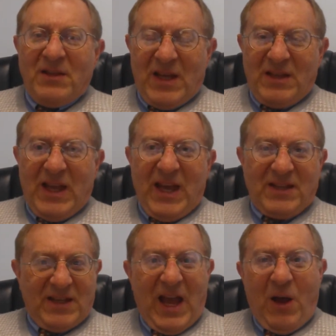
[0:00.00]
that they
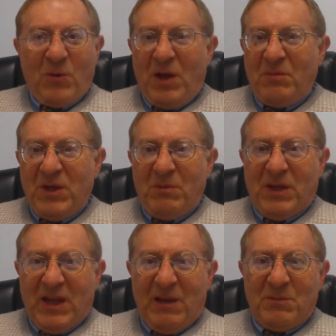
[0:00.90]
ask how come he
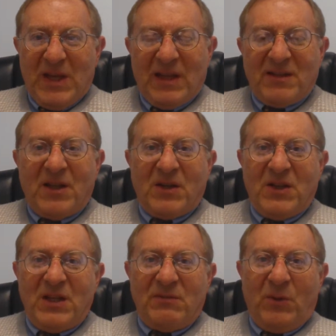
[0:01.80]
became that
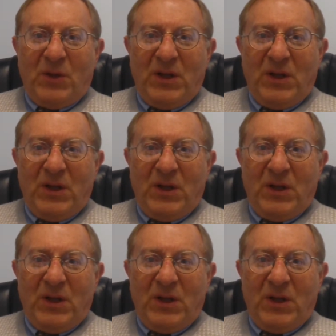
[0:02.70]
successful.